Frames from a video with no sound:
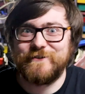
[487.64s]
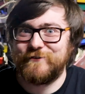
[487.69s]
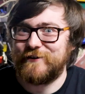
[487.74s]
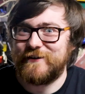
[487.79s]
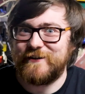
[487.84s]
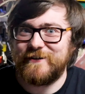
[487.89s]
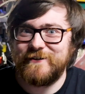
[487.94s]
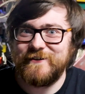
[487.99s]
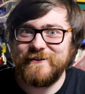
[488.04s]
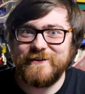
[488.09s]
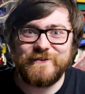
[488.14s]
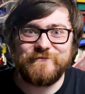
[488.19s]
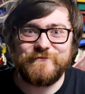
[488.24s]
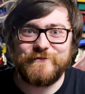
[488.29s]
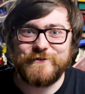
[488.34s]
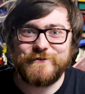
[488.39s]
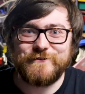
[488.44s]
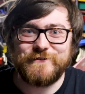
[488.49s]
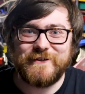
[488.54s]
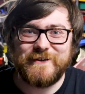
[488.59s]
career at
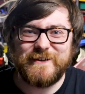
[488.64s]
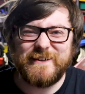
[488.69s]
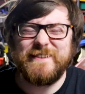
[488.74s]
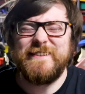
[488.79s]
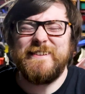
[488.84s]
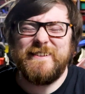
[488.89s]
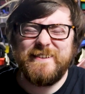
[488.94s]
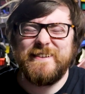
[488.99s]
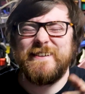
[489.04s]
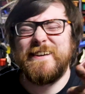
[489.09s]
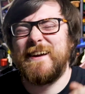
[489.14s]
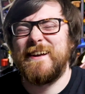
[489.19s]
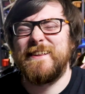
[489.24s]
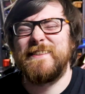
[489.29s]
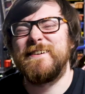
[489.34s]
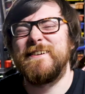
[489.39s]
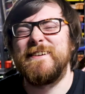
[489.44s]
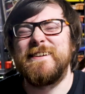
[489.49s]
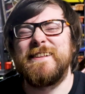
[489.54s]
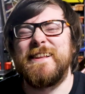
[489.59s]
Volkswagen, yeah, I
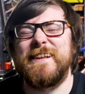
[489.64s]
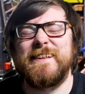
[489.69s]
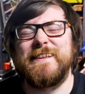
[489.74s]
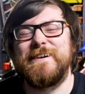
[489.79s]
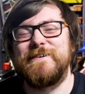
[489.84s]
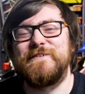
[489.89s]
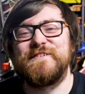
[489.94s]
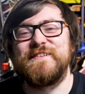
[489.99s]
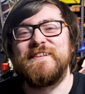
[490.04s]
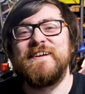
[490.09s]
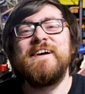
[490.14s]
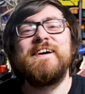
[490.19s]
thought you'd like that one,